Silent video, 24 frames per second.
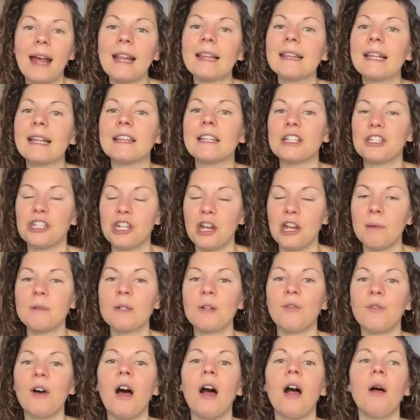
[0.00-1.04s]
and let the
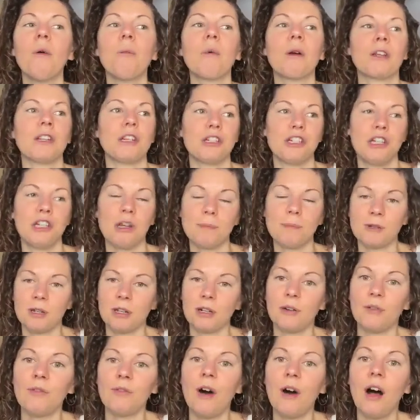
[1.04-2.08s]
chips fall where the chips are
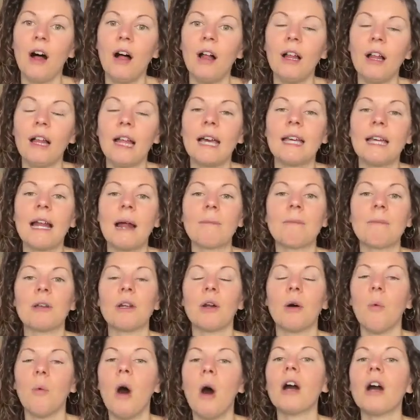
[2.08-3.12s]
going to fall. And I'm
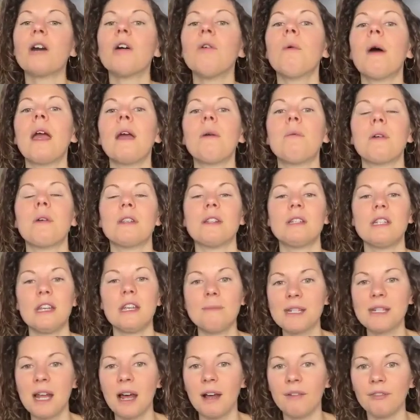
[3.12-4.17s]
going to walk away with
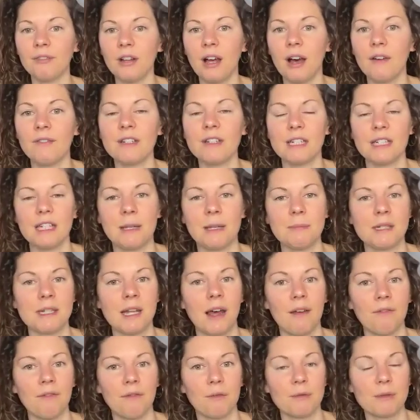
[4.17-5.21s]
deep self love and deep
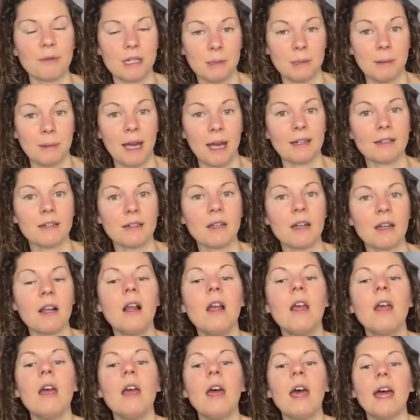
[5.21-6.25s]
self respect.
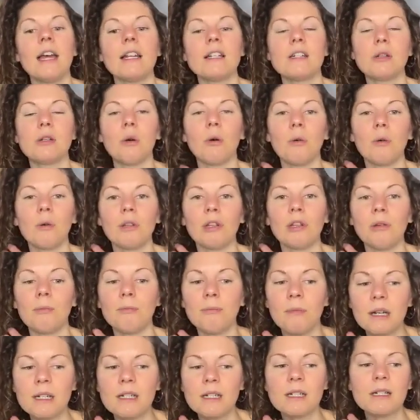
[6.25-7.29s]
And so you
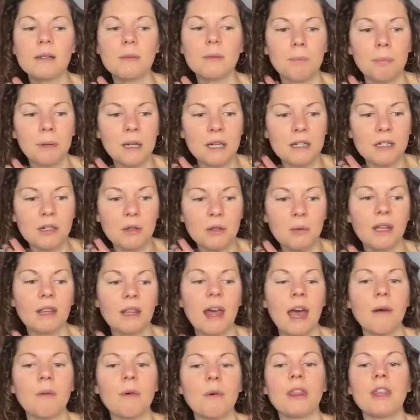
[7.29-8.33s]
must be
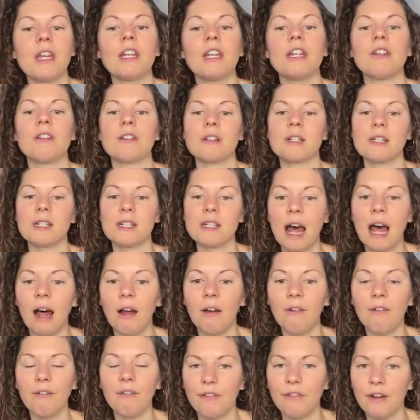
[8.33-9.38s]
doing that within
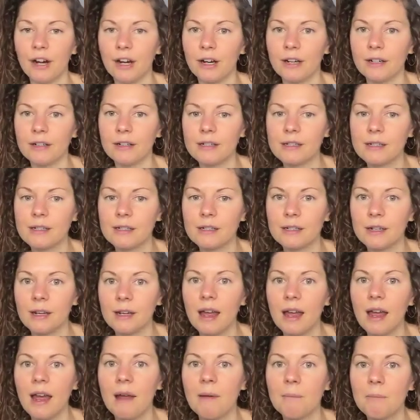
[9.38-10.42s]
yourself first
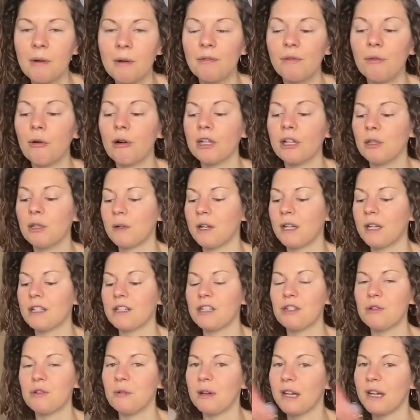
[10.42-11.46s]
before you
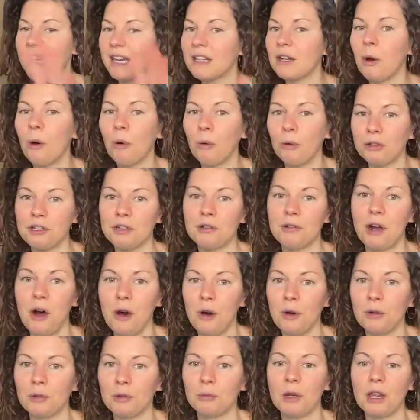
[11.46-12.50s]
can do it and hold your
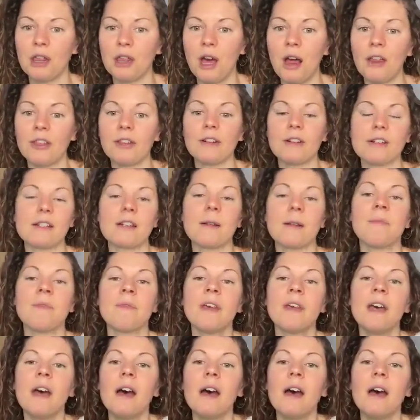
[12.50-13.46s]
own with others.